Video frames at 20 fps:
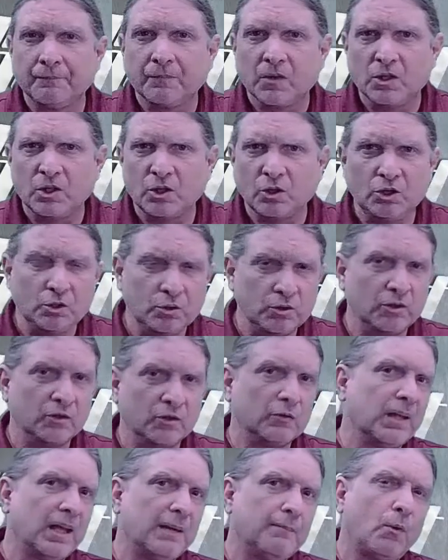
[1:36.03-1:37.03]
You know,
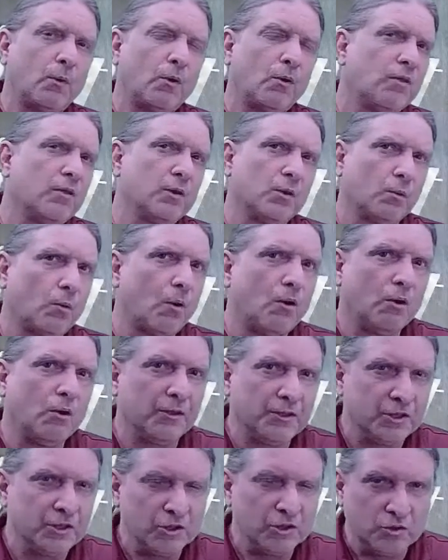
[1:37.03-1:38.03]
unions play more than a role
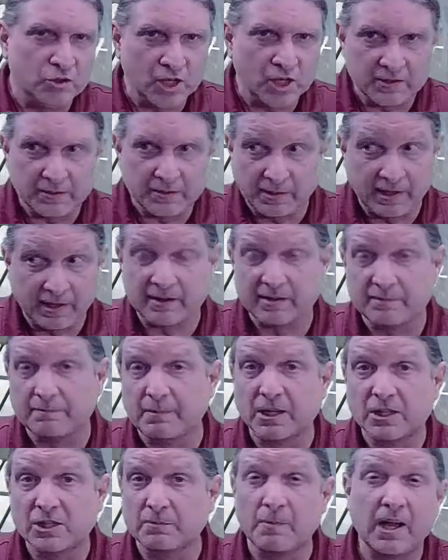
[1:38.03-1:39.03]
than to just get as
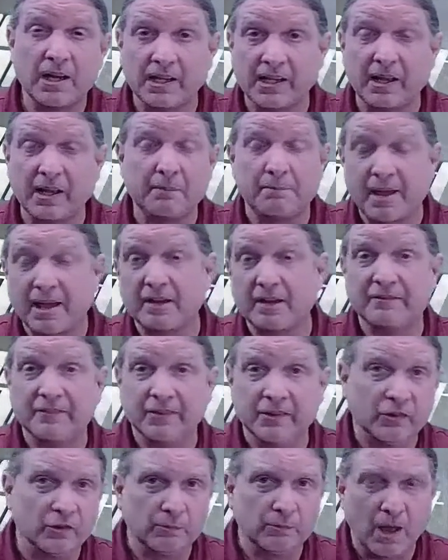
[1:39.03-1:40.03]
much money and
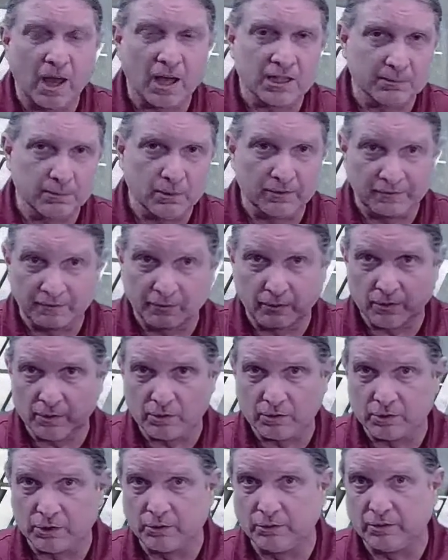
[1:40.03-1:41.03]
benefits as possible for
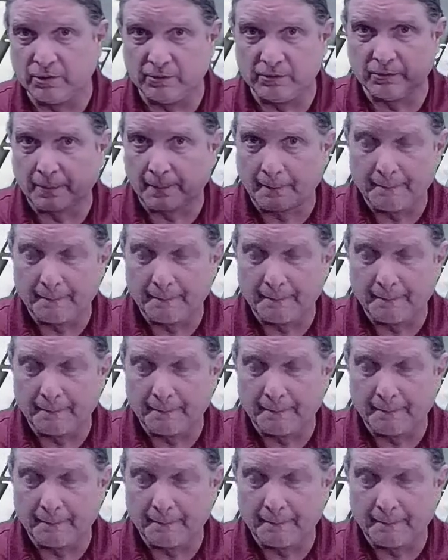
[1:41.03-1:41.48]
their unions.